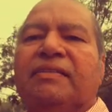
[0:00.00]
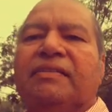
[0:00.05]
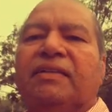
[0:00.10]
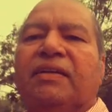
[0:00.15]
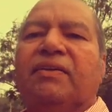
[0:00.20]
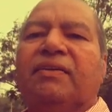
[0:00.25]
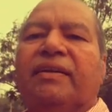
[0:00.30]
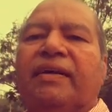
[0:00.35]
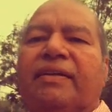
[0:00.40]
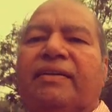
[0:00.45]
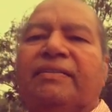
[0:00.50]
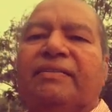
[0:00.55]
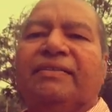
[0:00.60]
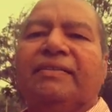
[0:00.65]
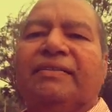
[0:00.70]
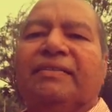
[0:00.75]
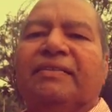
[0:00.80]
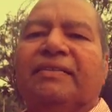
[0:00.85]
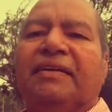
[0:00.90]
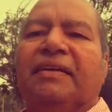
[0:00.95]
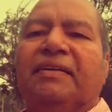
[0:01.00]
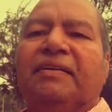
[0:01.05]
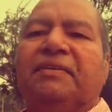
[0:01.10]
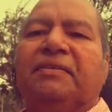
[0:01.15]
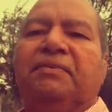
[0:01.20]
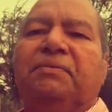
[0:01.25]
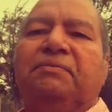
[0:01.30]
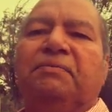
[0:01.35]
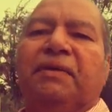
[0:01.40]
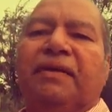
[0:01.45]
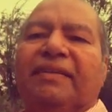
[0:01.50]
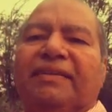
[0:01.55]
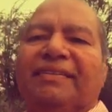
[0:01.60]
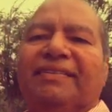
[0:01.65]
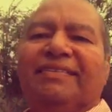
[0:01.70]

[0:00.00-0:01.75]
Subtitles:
see you later. Okay, bye.